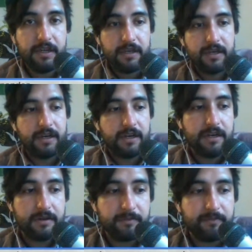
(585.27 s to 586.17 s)

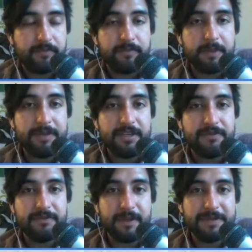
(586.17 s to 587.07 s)
Maybe
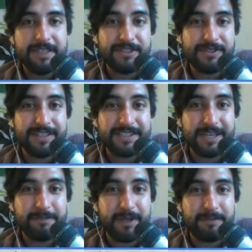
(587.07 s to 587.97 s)
he's trying to
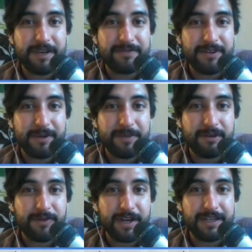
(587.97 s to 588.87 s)
step up after not
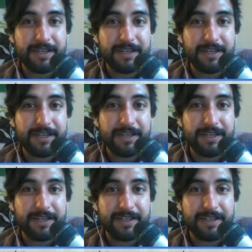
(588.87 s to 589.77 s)
being
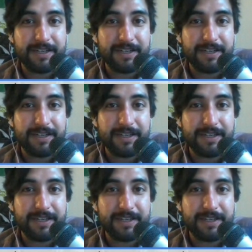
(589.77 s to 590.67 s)
recognized and being the final
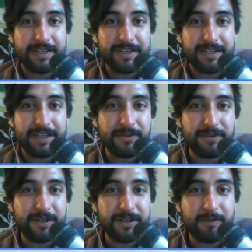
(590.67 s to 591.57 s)
23 for
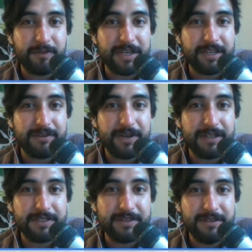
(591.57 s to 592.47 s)
the Copa America
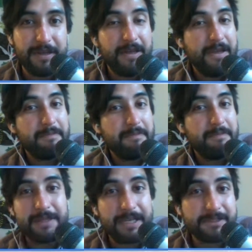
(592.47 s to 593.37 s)
roster.
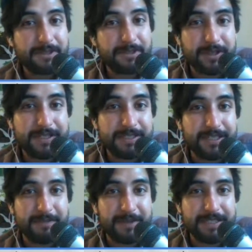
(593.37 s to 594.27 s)
Maybe that's where he's trying to send a
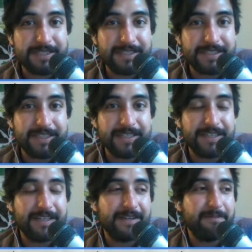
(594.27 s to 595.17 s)
message.
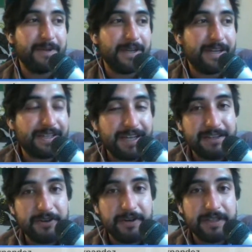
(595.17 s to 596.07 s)
But yeah,
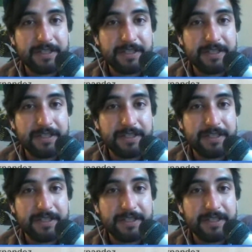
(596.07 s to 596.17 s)
no, I think